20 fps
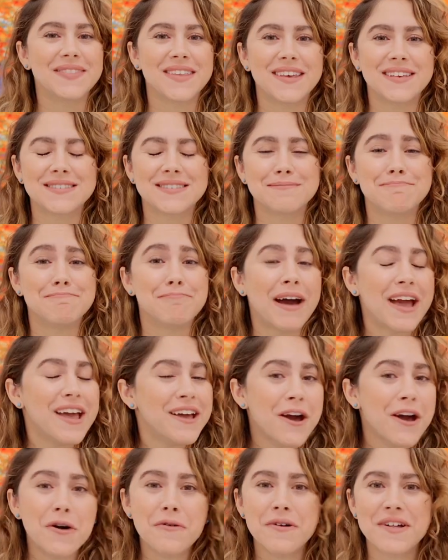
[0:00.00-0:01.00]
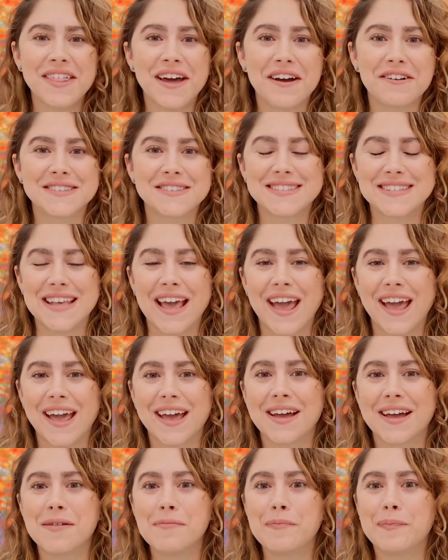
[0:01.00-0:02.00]
This might go without
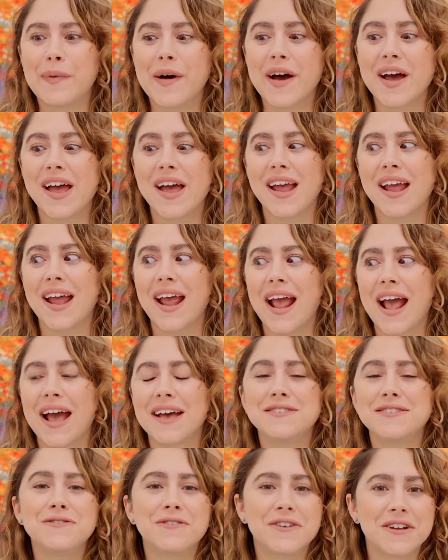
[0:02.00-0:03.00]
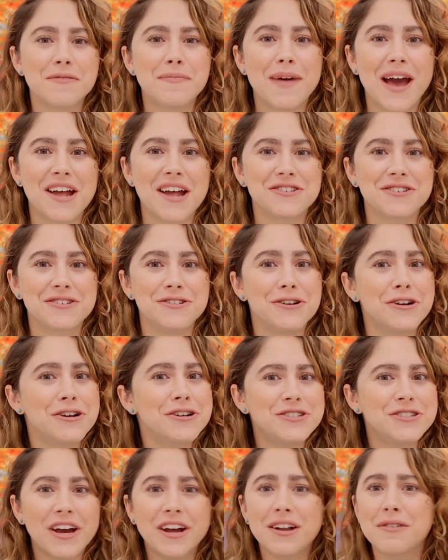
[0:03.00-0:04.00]
saying, but as you can imagine, your
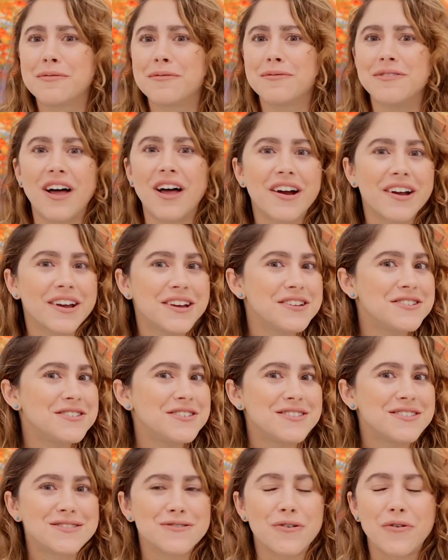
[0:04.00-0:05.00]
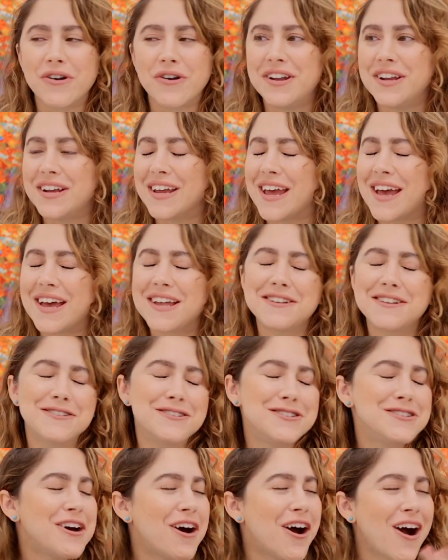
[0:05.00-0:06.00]
checked luggage is going to get
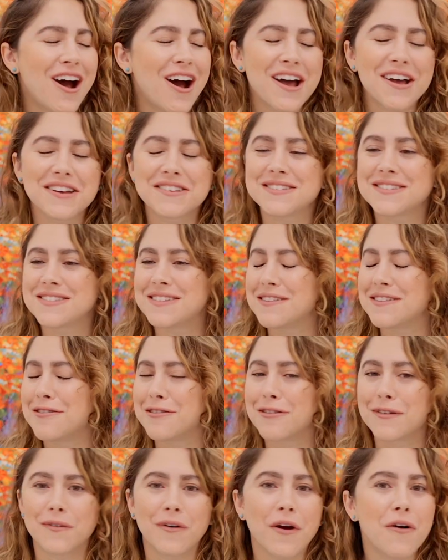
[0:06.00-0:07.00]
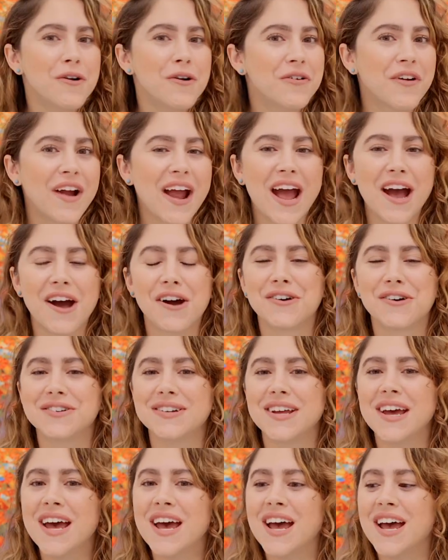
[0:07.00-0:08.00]
tossed and thrown
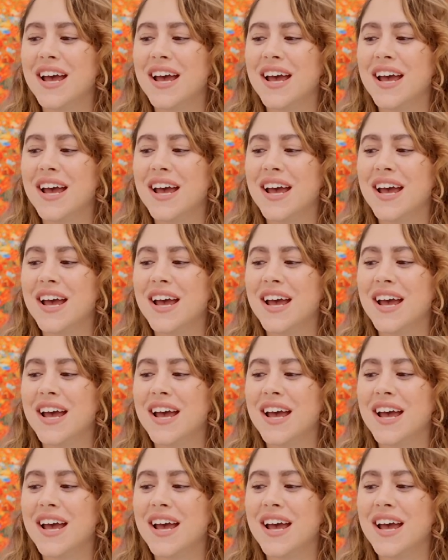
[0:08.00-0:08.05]
around.